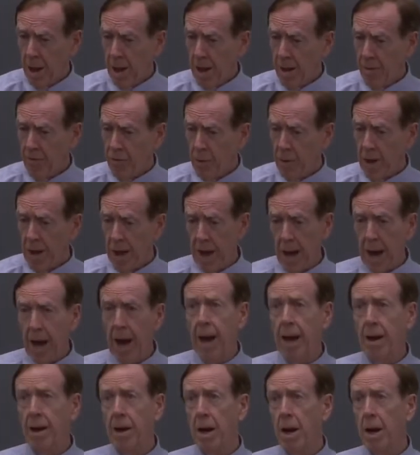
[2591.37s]
If we
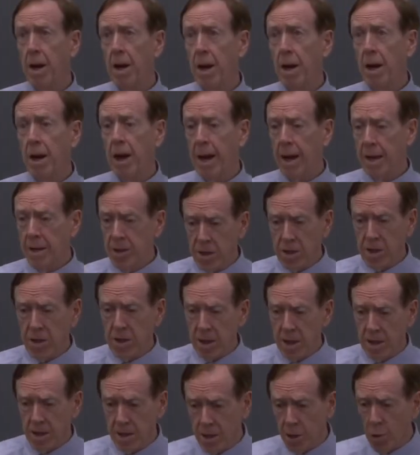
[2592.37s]
had x
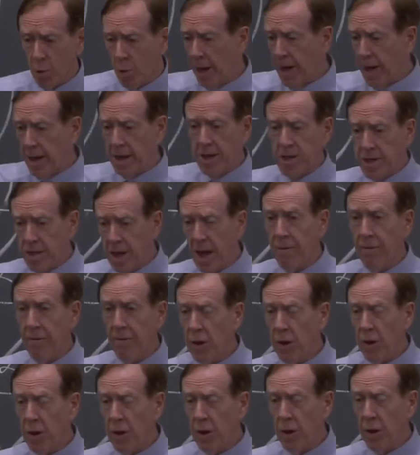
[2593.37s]
to the 27,
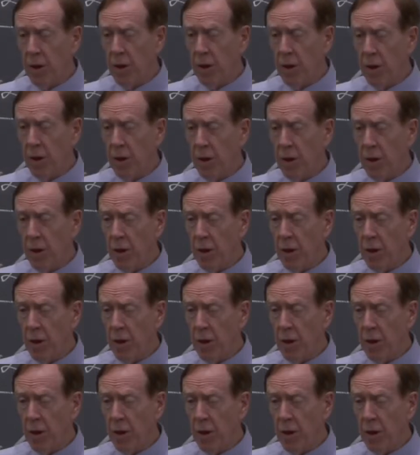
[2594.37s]
tell you
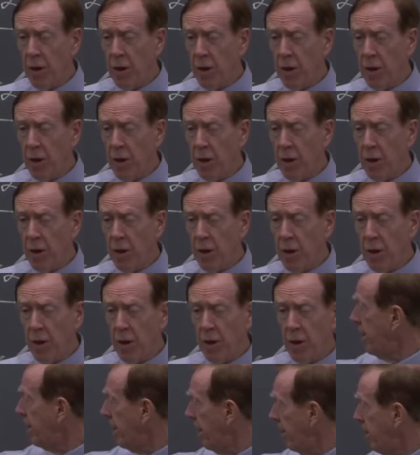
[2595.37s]
what the
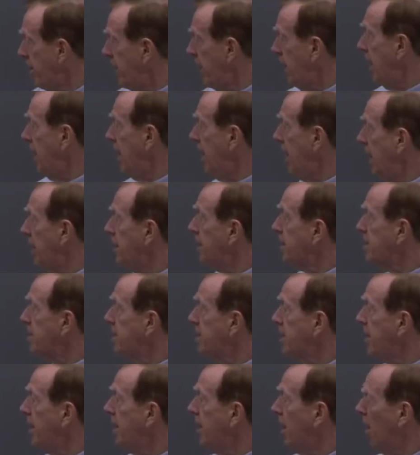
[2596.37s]
a and the b and the
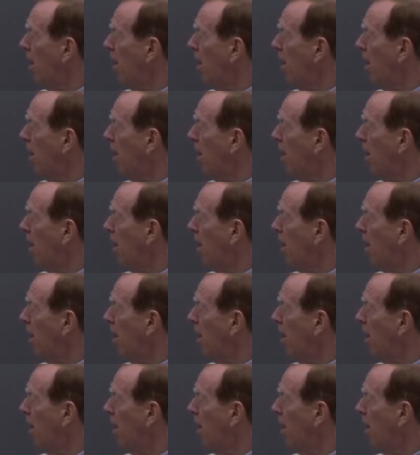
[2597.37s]
c